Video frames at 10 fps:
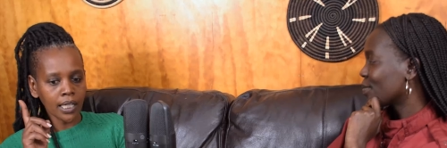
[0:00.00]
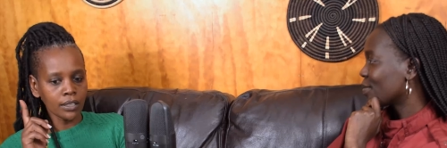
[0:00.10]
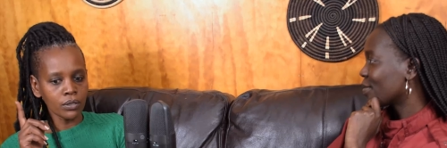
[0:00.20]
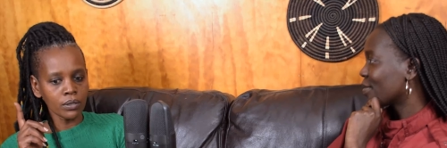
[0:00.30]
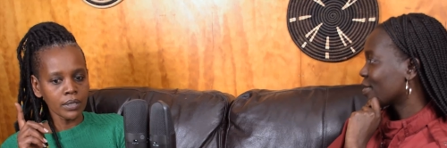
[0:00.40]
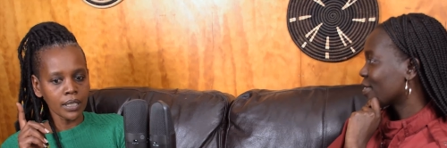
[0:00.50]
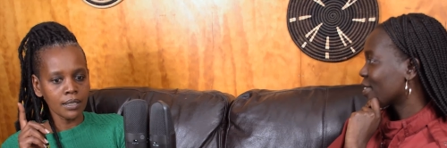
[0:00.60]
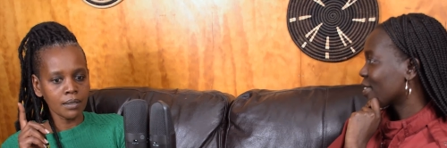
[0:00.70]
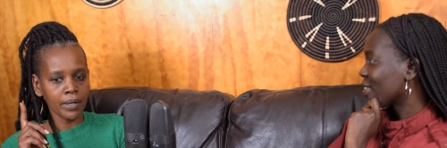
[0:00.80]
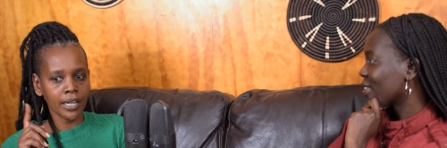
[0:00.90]
Speaker 1: can do
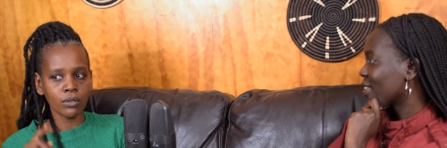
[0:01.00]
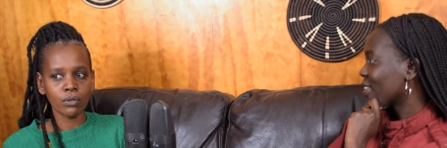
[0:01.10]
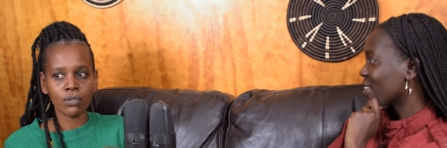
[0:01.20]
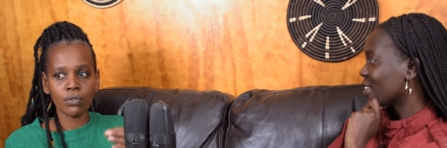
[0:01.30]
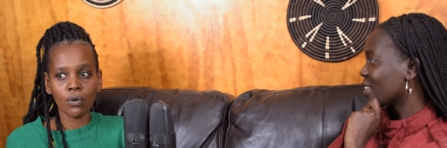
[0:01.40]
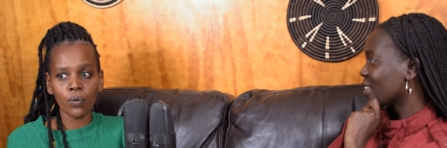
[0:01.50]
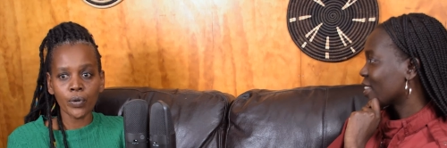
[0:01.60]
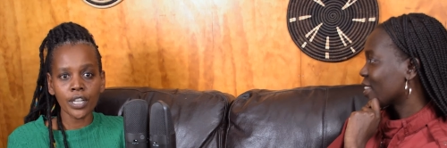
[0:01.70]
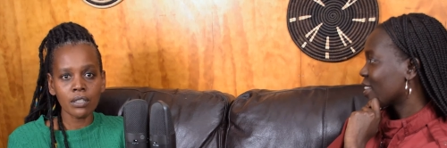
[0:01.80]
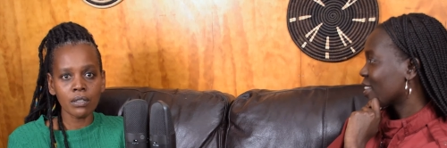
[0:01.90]
it, but I do not know
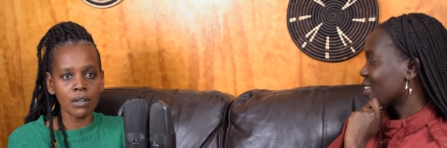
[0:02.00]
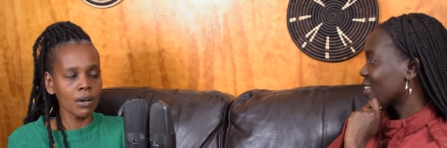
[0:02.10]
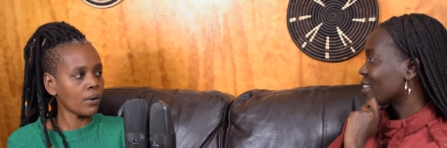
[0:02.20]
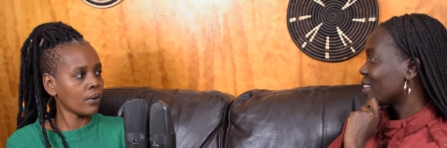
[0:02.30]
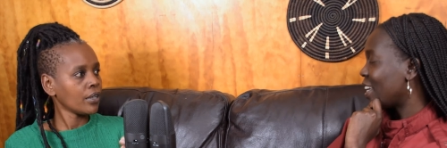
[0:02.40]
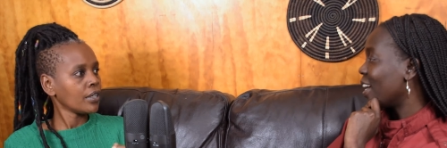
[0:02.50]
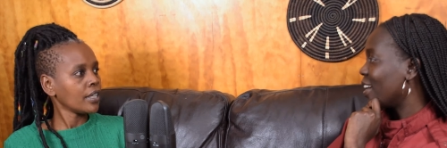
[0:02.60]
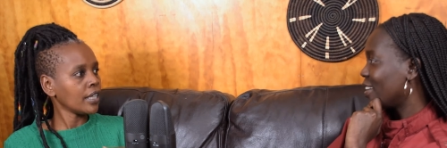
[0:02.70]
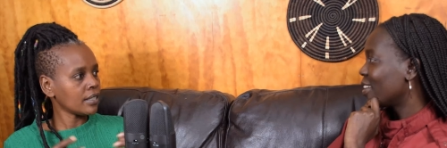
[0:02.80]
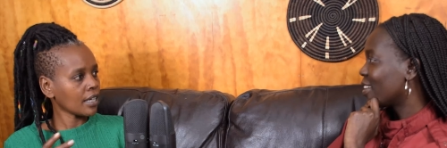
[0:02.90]
where to go.
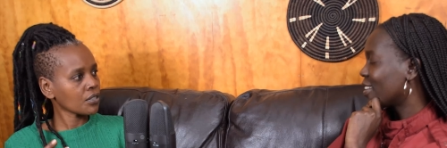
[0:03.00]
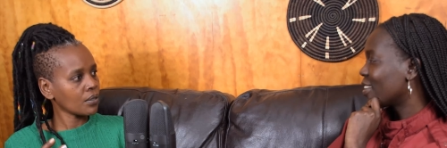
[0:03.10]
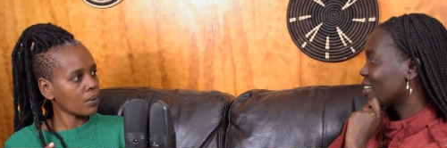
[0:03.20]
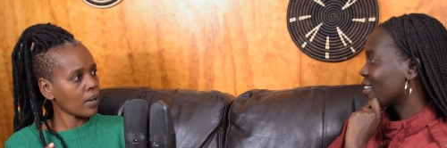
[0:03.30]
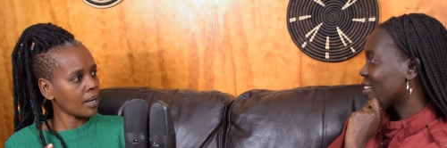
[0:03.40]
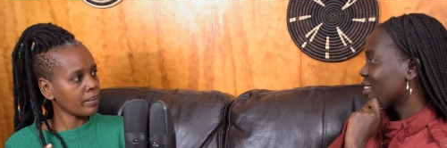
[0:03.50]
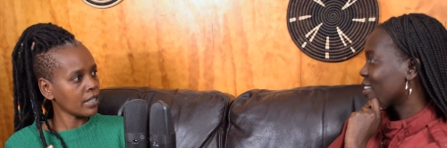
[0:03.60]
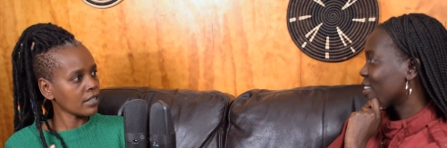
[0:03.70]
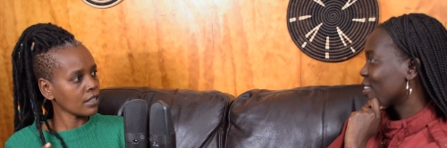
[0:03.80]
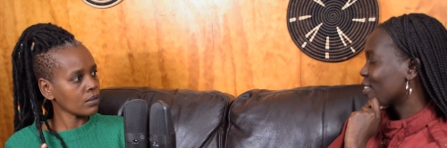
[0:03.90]
Yeah. It's actually quite
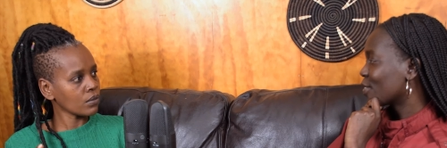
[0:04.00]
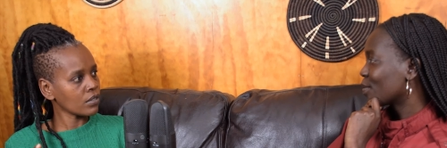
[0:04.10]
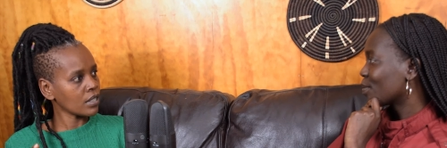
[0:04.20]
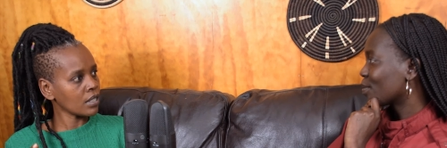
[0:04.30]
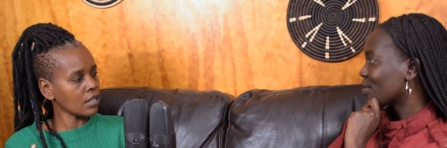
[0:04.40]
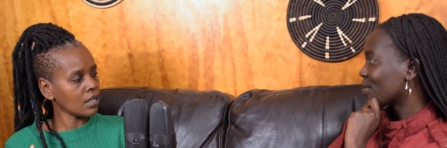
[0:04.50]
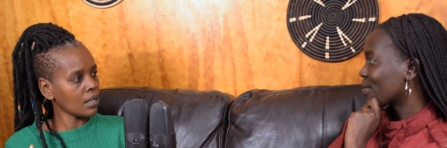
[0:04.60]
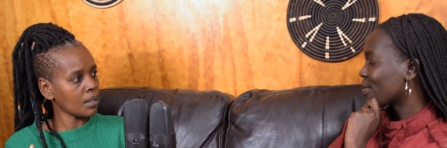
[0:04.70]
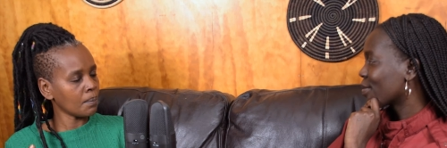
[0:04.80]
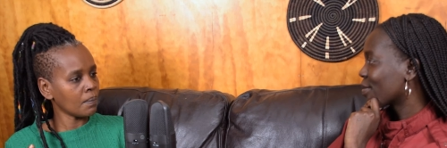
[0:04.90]
amazing to see
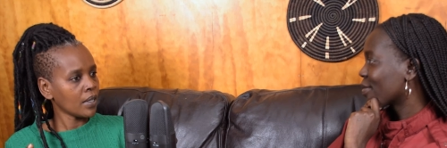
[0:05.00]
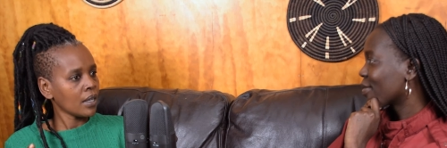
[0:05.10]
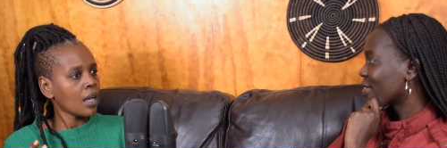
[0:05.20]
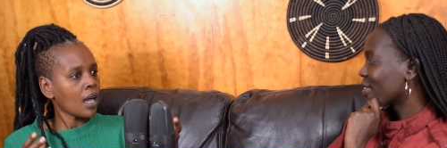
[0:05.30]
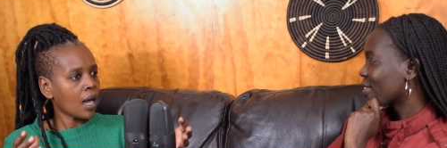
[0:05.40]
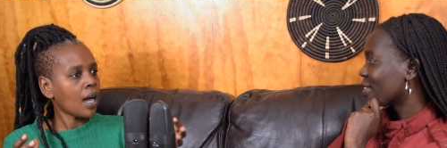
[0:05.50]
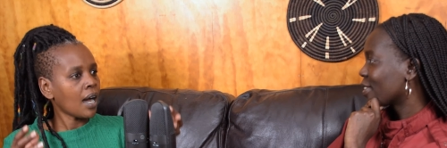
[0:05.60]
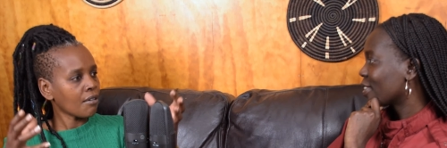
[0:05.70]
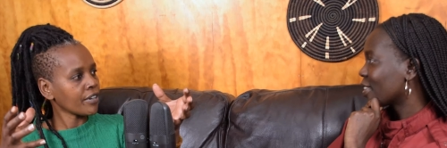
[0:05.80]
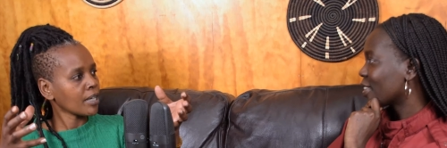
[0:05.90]
um, uh,
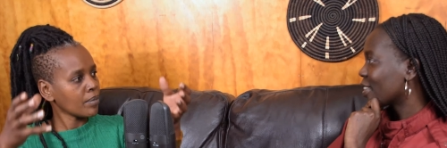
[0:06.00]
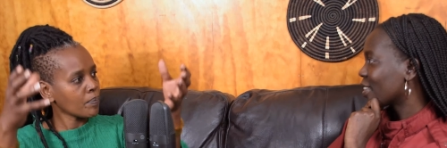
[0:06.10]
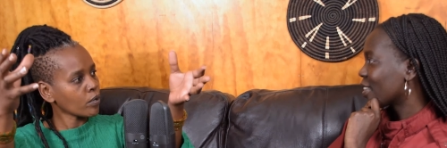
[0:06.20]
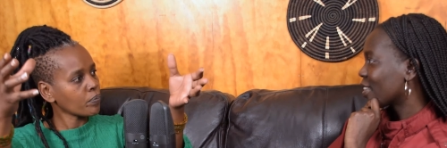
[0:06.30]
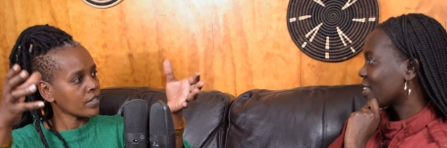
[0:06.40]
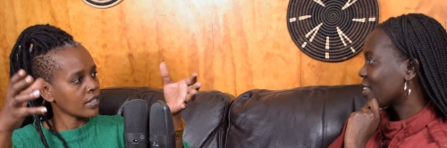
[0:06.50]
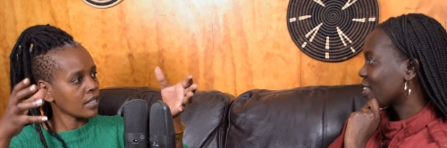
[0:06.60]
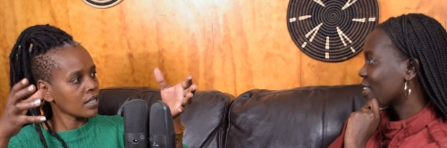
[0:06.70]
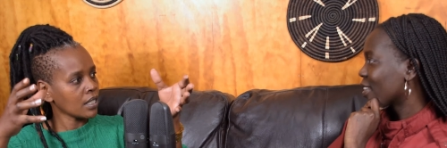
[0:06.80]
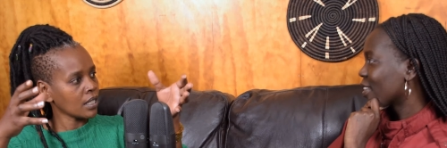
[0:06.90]
African people
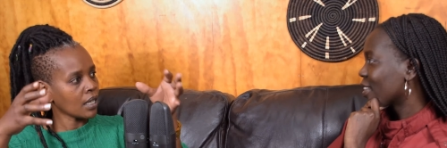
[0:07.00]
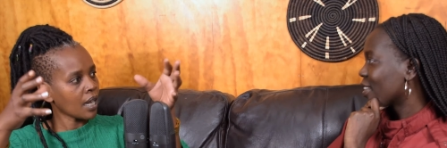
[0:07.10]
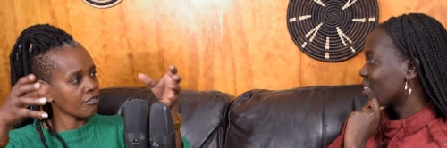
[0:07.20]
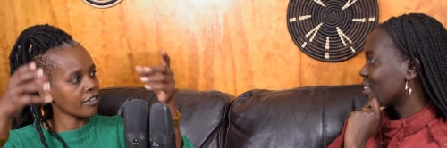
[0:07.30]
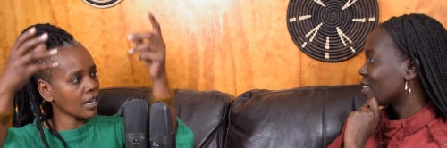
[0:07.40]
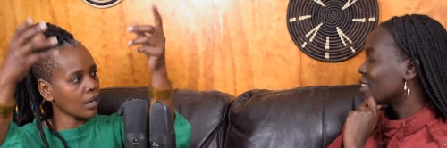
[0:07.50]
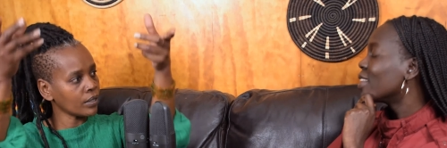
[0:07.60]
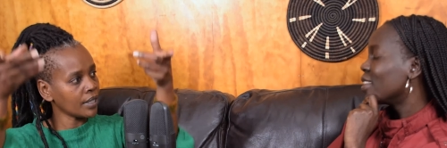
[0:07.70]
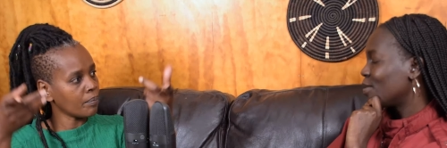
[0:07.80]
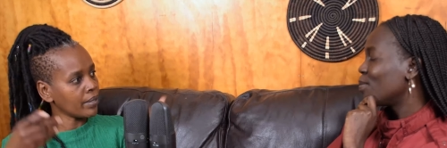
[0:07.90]
representing Africa
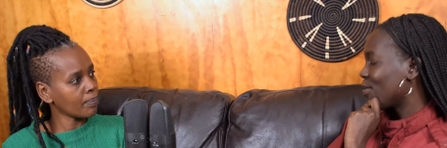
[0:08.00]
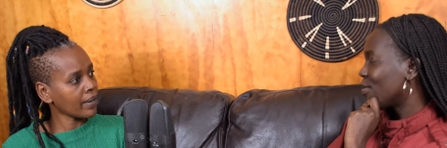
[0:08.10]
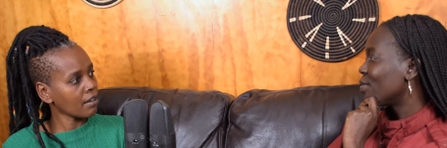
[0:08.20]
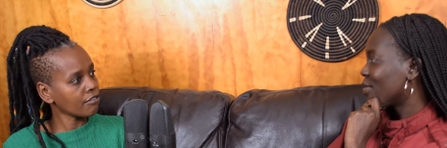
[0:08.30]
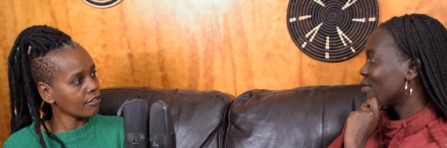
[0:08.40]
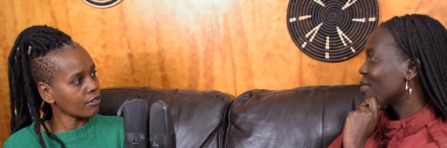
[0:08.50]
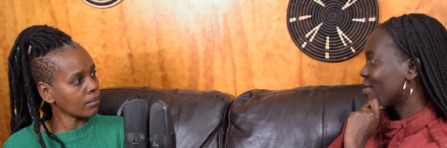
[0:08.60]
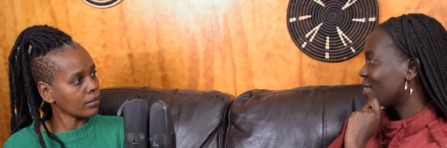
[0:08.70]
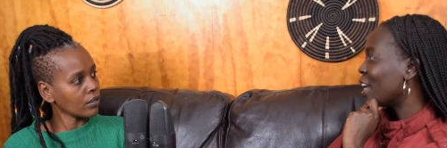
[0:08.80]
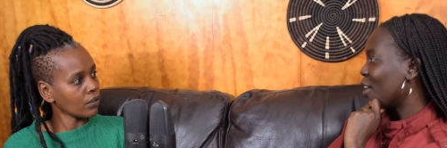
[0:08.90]
on that big mm -hmm.
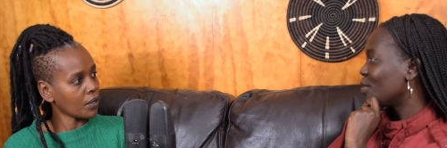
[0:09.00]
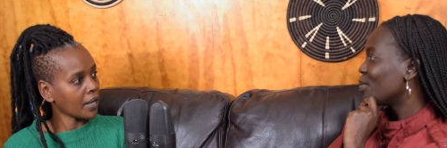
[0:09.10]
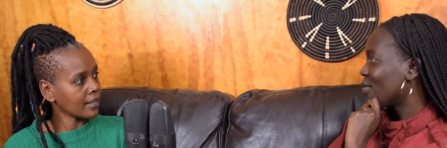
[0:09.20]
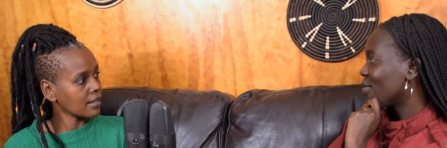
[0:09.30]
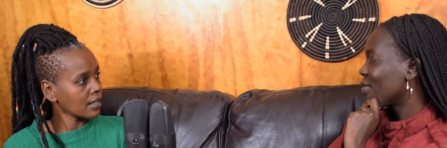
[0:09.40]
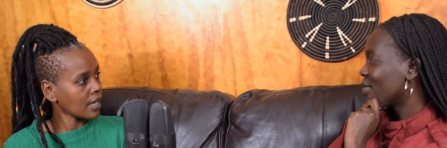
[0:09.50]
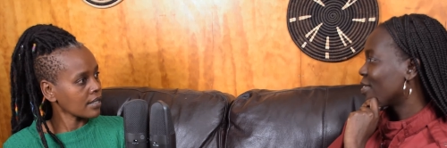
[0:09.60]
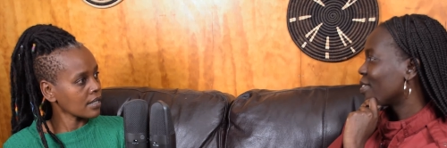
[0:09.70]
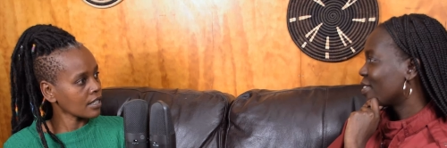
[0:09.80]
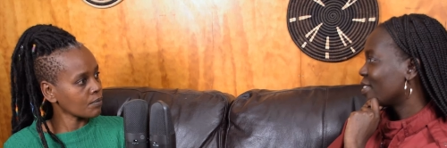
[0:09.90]
platform, you yeah. know, as,
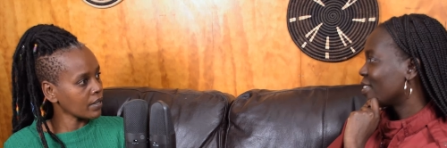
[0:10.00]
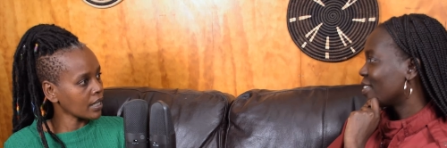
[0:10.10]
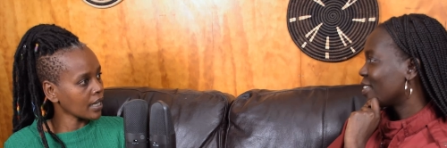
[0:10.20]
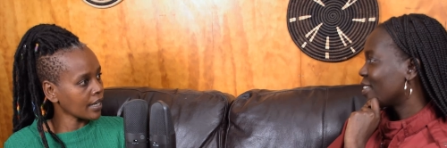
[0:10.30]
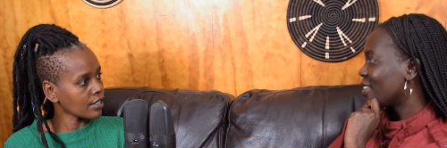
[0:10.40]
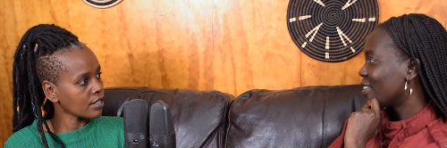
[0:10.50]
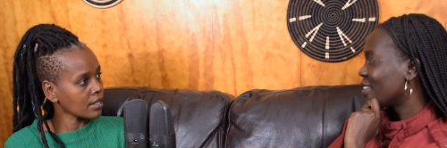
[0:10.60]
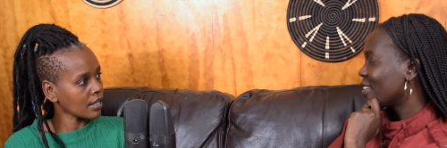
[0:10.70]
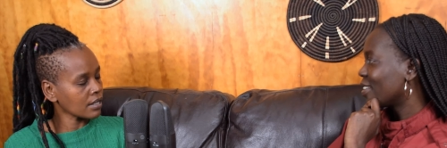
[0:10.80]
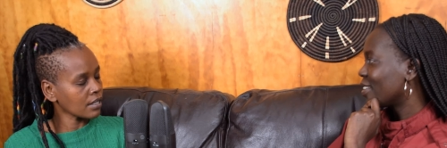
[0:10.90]
as, as big as,
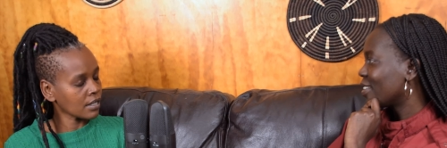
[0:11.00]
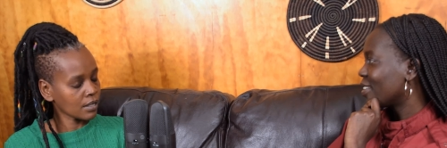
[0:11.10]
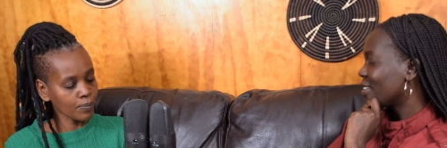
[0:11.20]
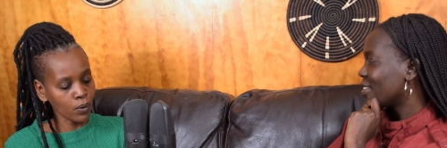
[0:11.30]
as, as